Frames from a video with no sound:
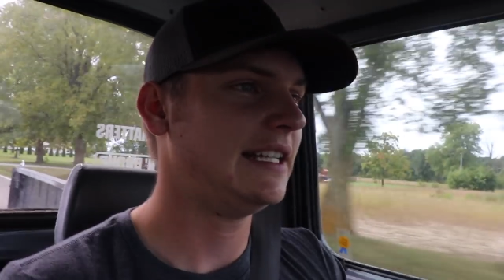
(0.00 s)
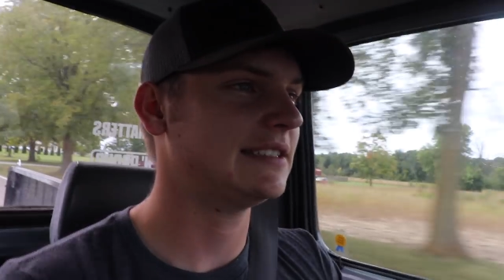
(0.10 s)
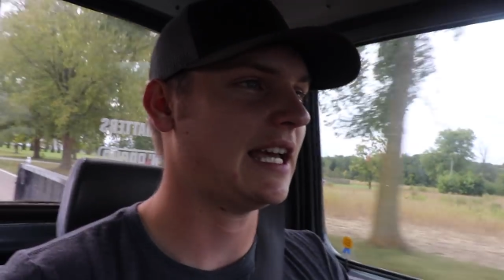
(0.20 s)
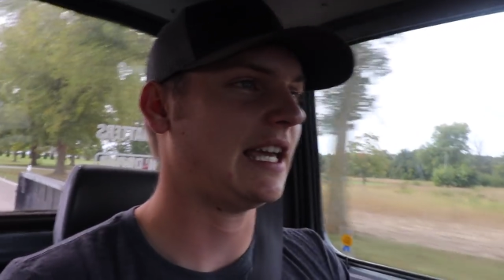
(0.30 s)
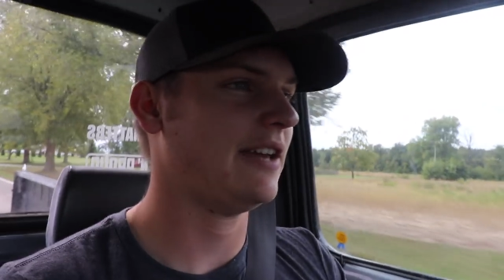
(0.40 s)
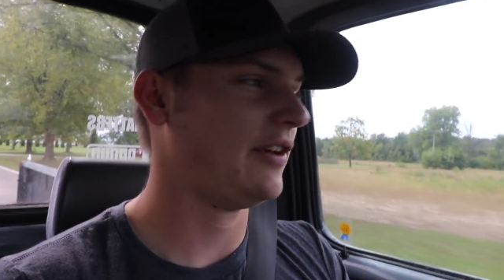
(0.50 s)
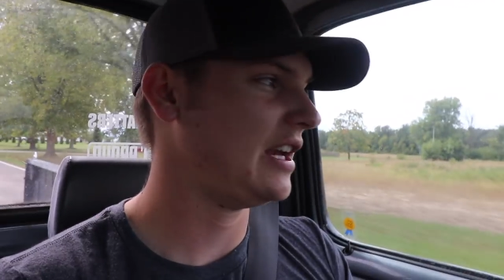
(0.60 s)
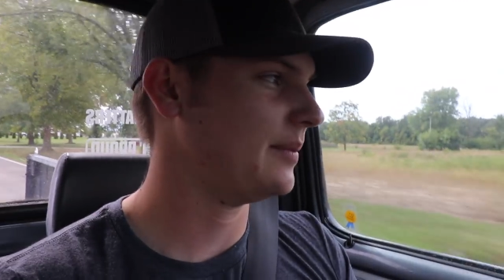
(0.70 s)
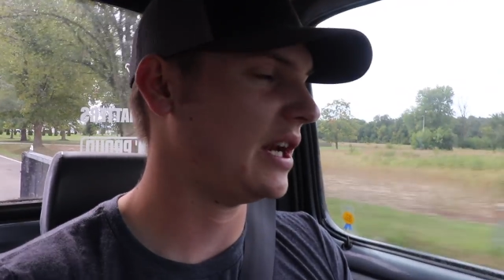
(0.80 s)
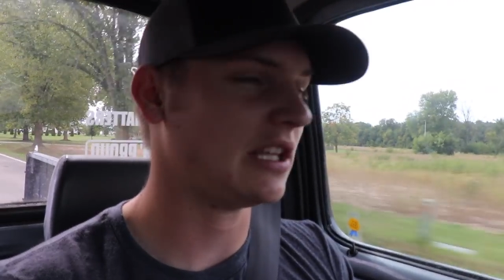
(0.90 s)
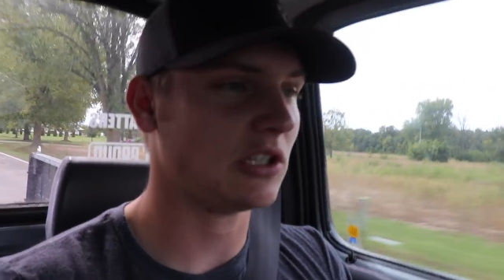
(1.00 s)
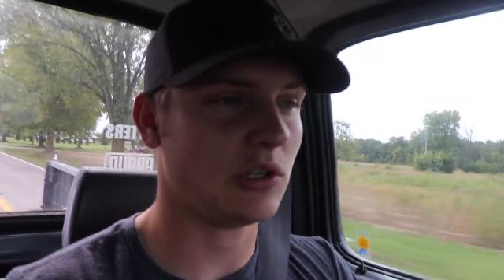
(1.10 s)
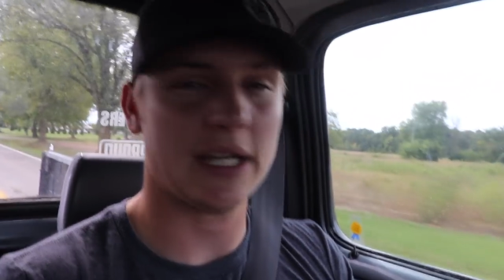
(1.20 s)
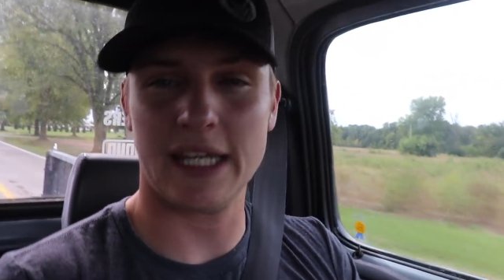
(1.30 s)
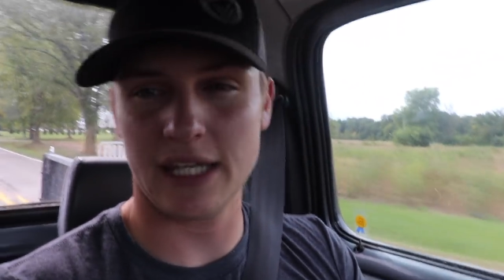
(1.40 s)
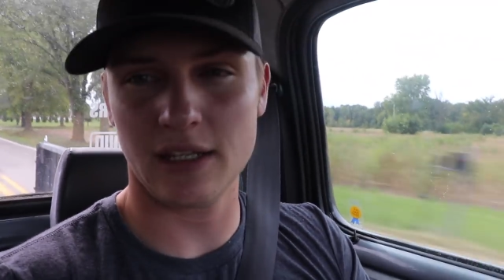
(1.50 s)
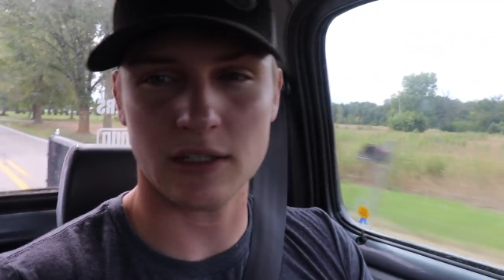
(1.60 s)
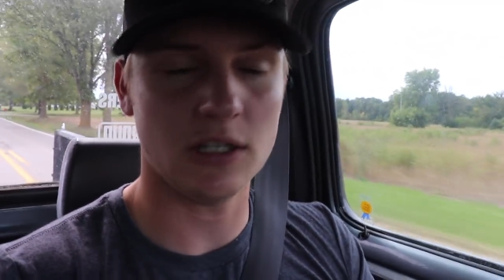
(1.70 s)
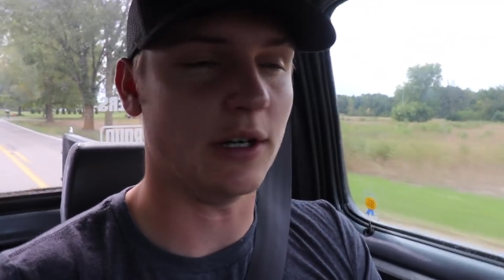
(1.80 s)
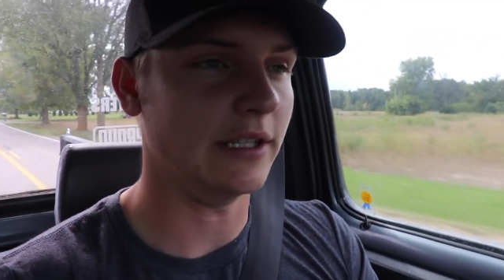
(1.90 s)
He's like, if anybody can do it, he
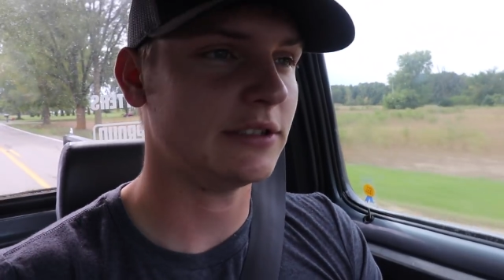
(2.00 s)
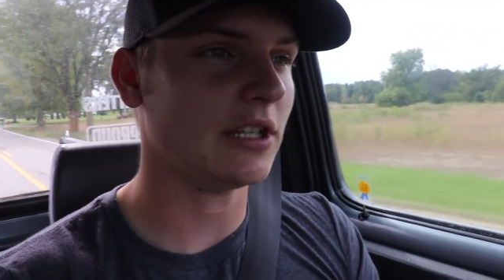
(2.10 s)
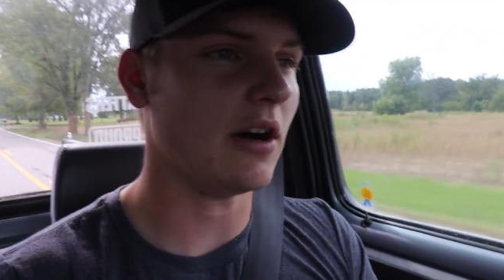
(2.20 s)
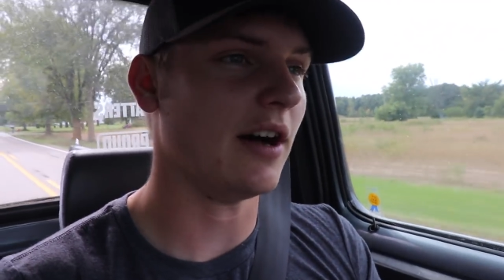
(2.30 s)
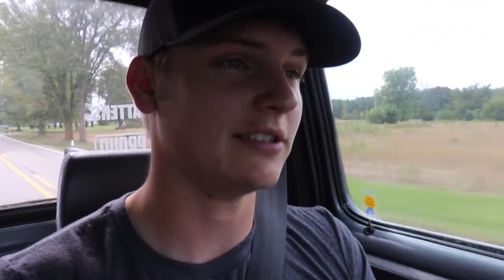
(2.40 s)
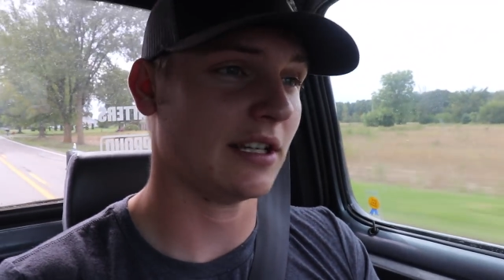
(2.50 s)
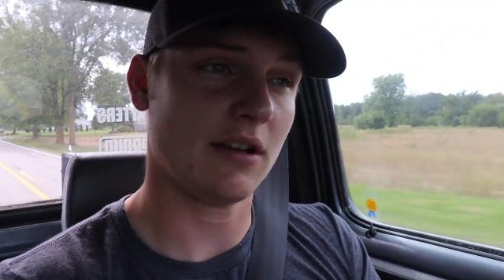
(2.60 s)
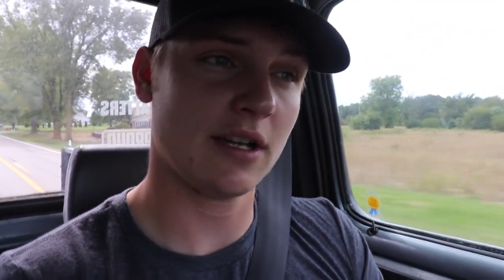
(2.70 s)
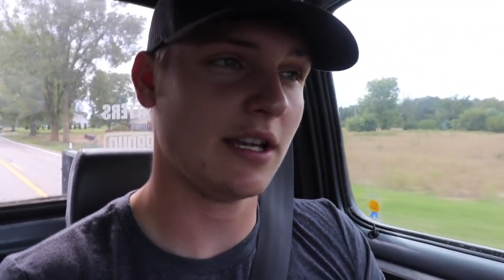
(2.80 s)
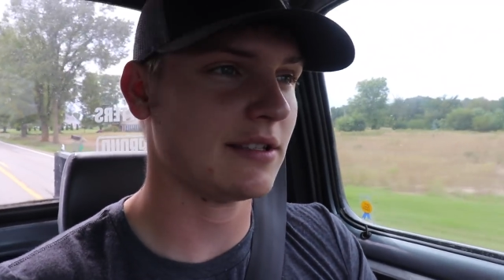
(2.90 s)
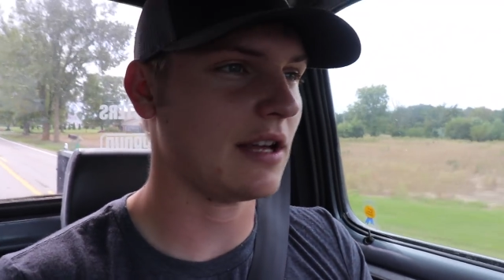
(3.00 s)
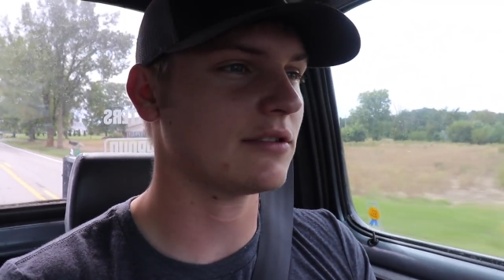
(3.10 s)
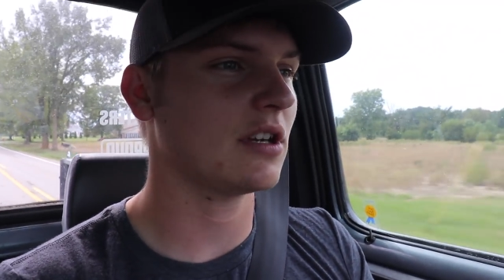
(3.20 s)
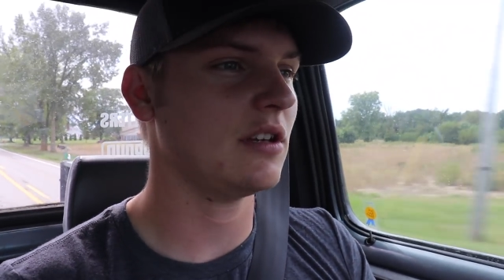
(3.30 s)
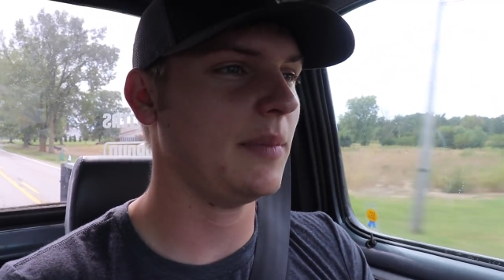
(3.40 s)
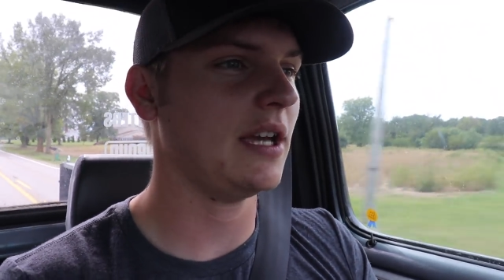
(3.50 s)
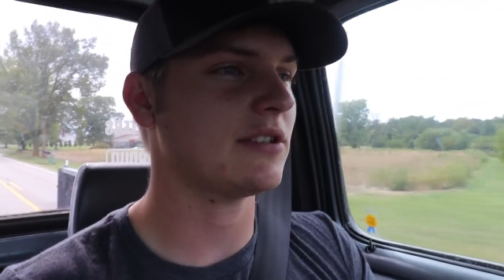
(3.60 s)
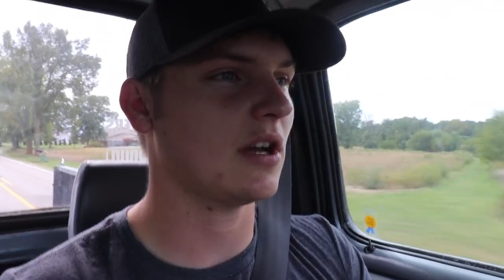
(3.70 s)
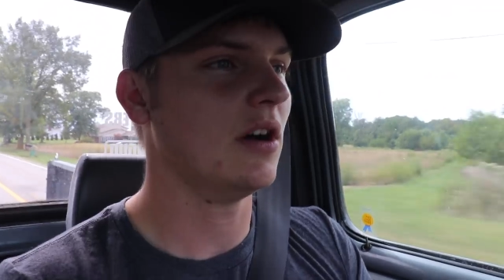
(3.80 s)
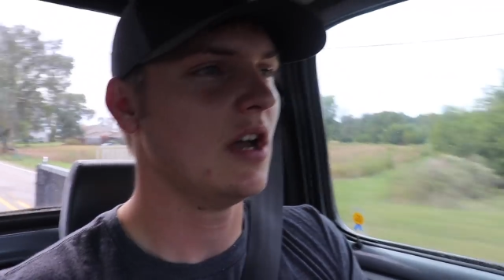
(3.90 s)
can do it. So I was like, okay, sounds good to me.
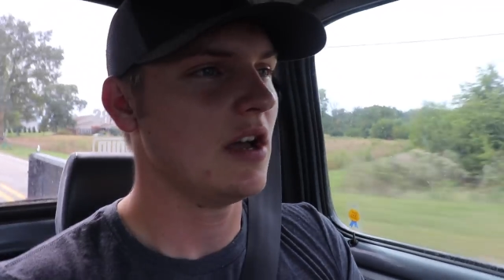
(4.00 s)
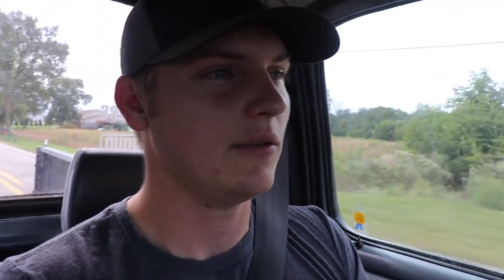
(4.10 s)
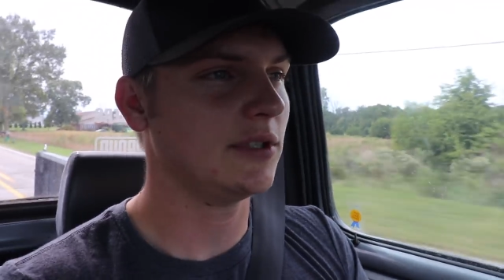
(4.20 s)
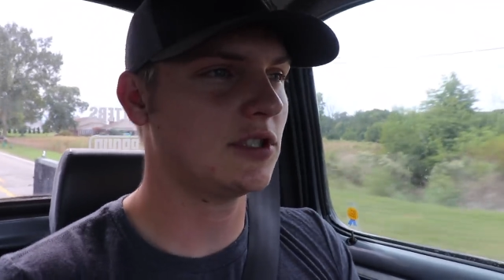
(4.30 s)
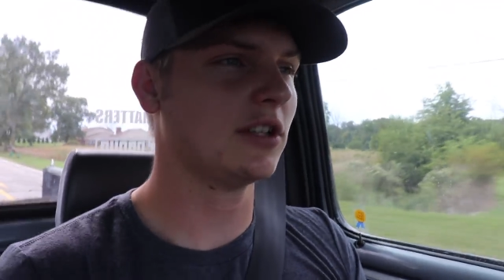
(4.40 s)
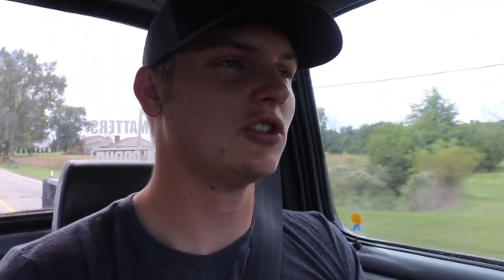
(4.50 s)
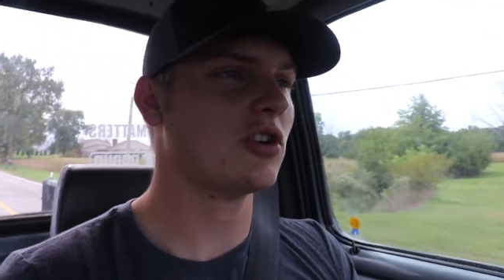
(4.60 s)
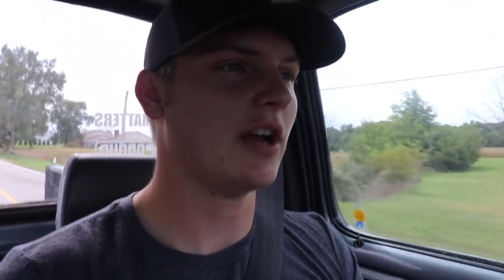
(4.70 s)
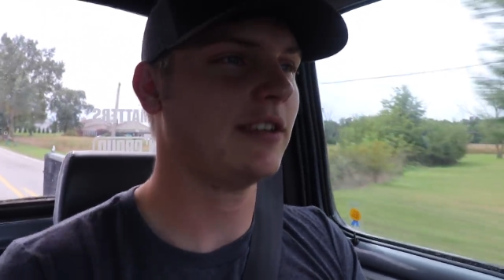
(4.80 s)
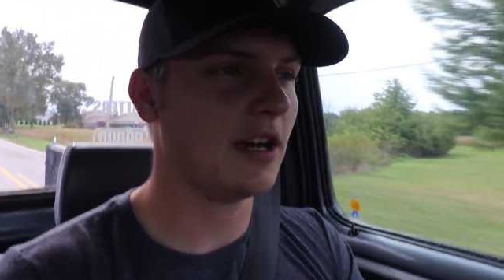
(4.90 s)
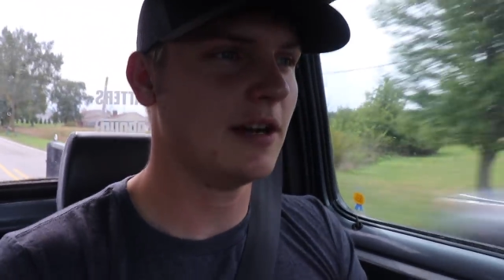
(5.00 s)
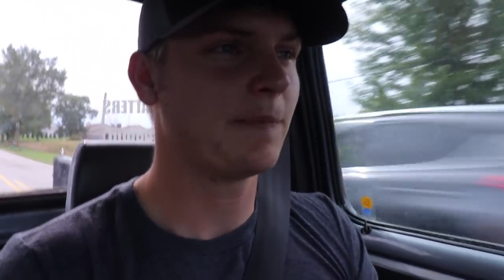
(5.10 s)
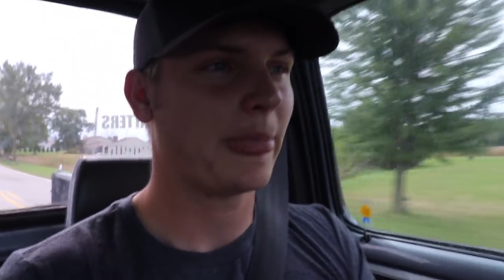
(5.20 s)
So we took the truck there.